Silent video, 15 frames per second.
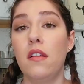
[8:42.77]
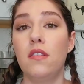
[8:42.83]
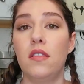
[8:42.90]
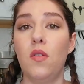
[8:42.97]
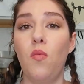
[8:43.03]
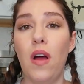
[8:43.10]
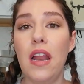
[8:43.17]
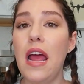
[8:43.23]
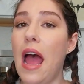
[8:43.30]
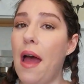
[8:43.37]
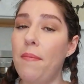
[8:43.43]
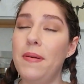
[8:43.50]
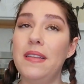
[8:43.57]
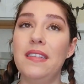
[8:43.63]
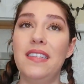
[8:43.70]
So what
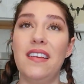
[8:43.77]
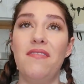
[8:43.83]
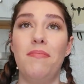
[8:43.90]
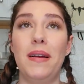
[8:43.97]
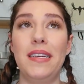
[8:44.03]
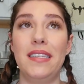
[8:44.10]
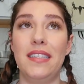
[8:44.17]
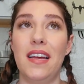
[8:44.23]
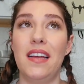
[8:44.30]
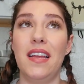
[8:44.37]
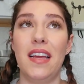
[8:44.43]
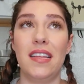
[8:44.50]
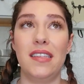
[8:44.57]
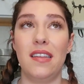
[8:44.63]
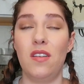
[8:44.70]
happens if my
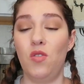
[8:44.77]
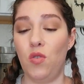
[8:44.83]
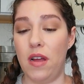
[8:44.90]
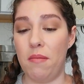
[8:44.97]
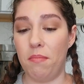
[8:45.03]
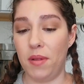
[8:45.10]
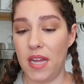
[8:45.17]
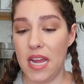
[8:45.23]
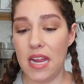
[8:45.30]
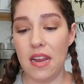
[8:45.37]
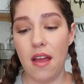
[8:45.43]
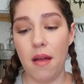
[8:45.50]
son gets a joint bleed?